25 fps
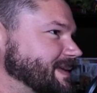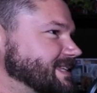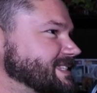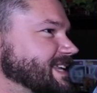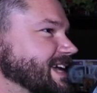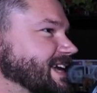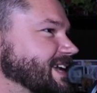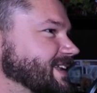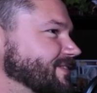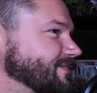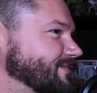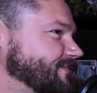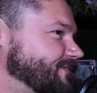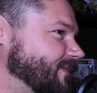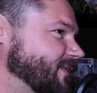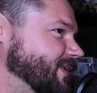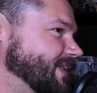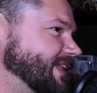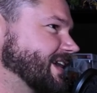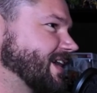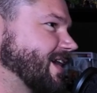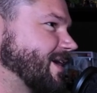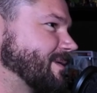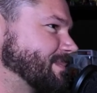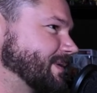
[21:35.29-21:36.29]
me a second to
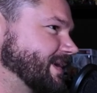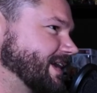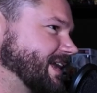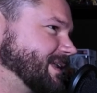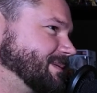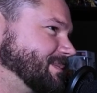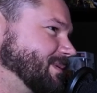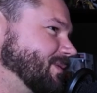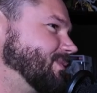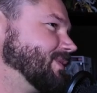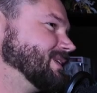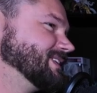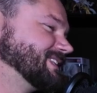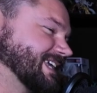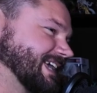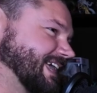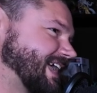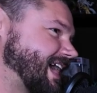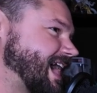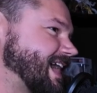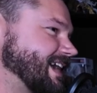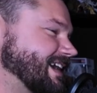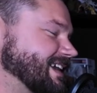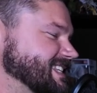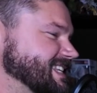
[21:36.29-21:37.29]
fully comprehend, but once I
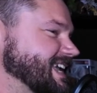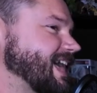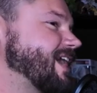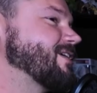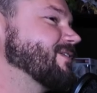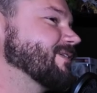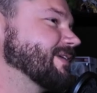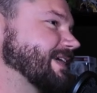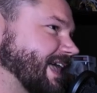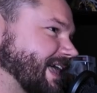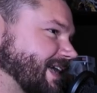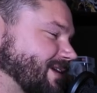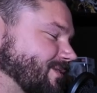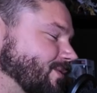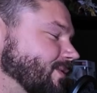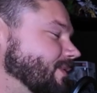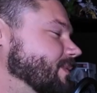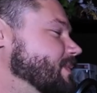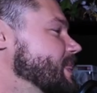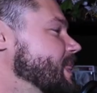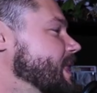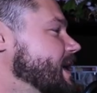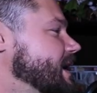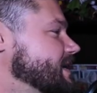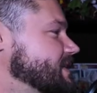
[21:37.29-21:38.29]
got it, I was like, oh, okay, cool.
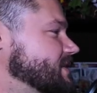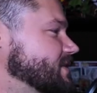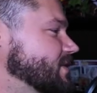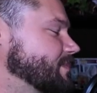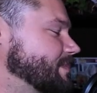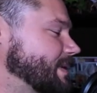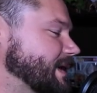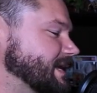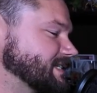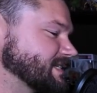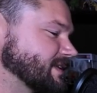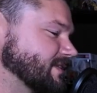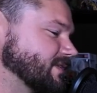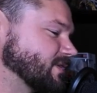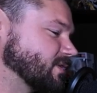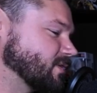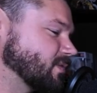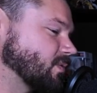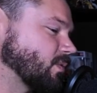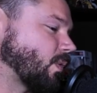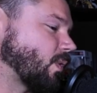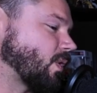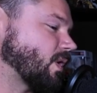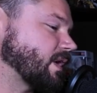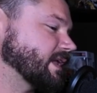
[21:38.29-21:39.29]
So basically they're
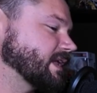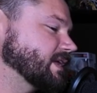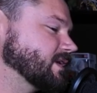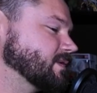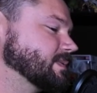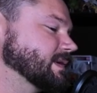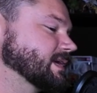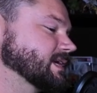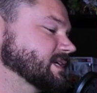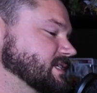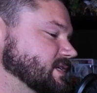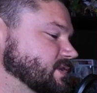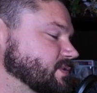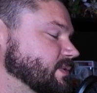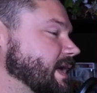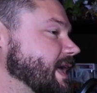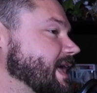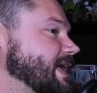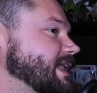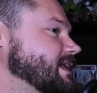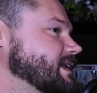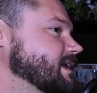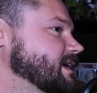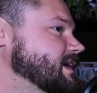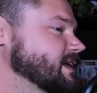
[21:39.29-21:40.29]
rewarding you because you
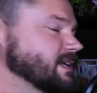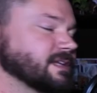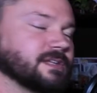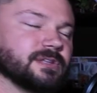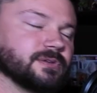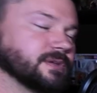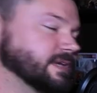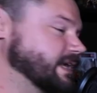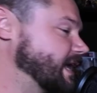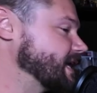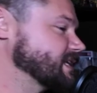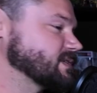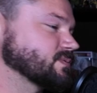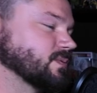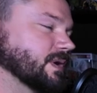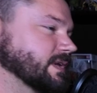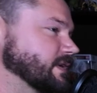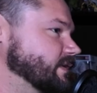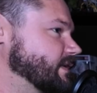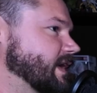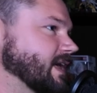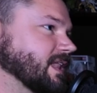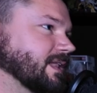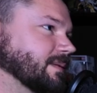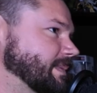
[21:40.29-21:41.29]
hit, guess what,
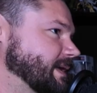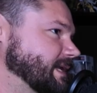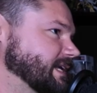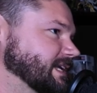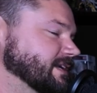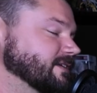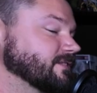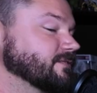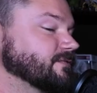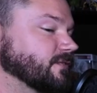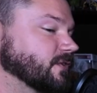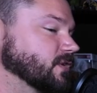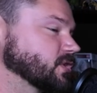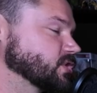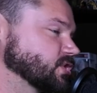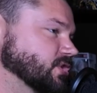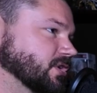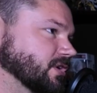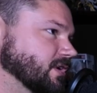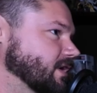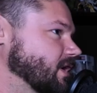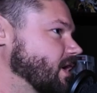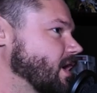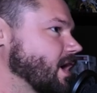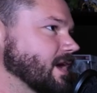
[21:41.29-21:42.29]
you kill a minion for
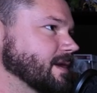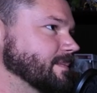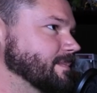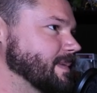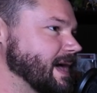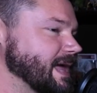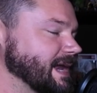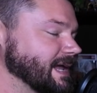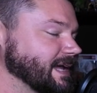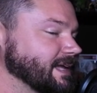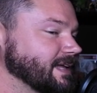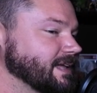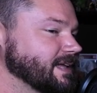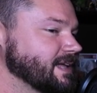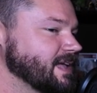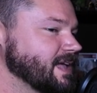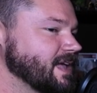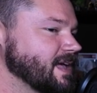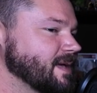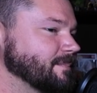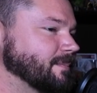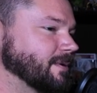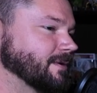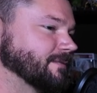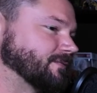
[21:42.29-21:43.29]
sure, automatic.
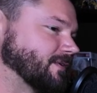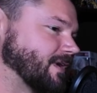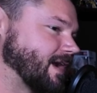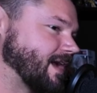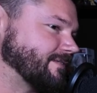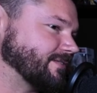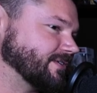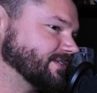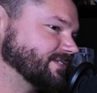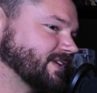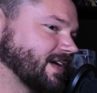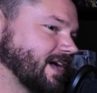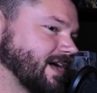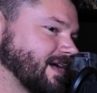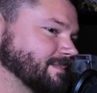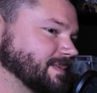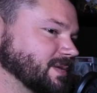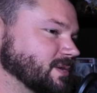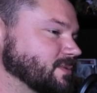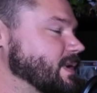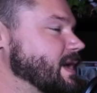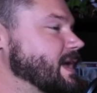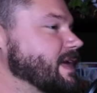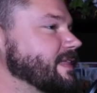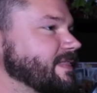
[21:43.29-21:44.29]
But for every time
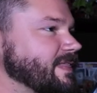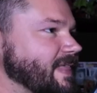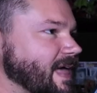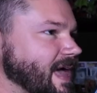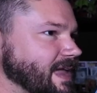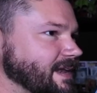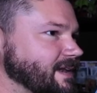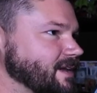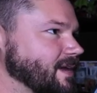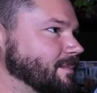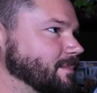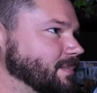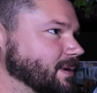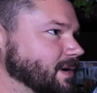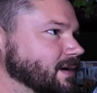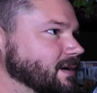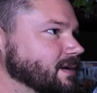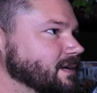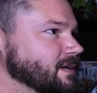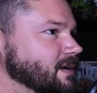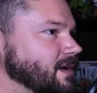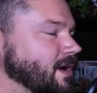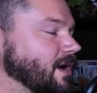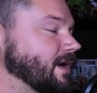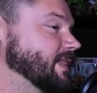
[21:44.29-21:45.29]
you hit that number
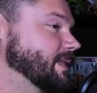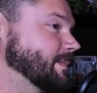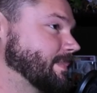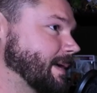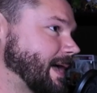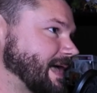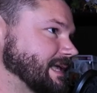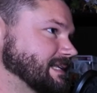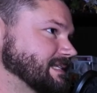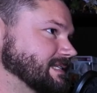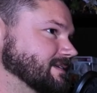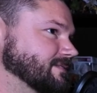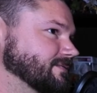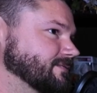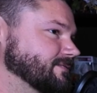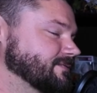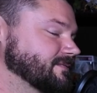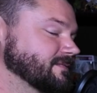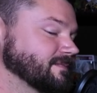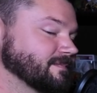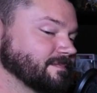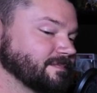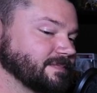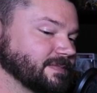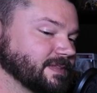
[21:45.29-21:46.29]
on the passive,
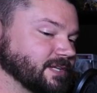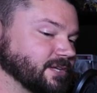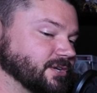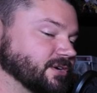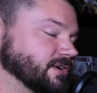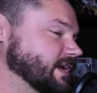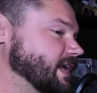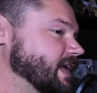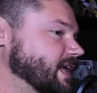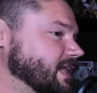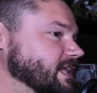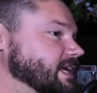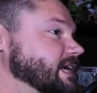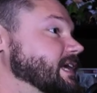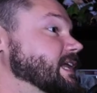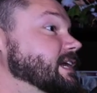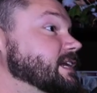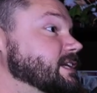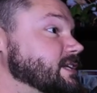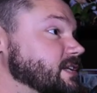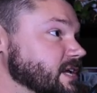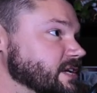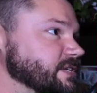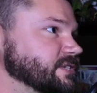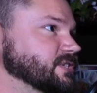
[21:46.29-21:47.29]
you're killing an
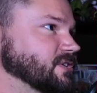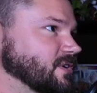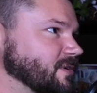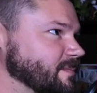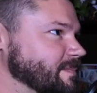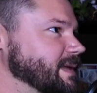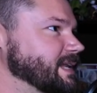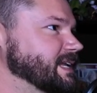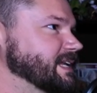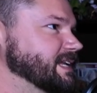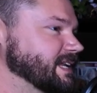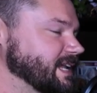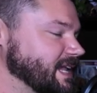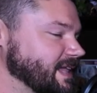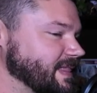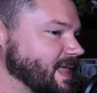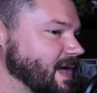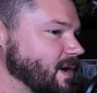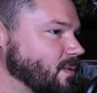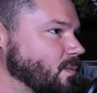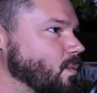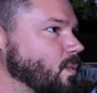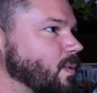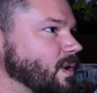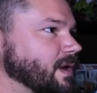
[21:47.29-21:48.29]
additional minion in
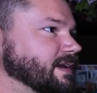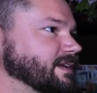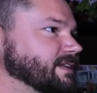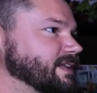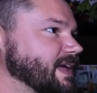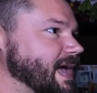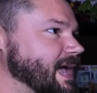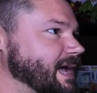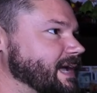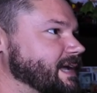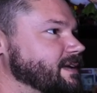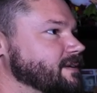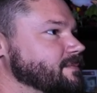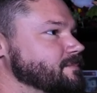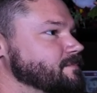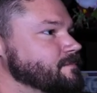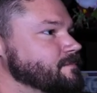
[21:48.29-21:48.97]
that one attack.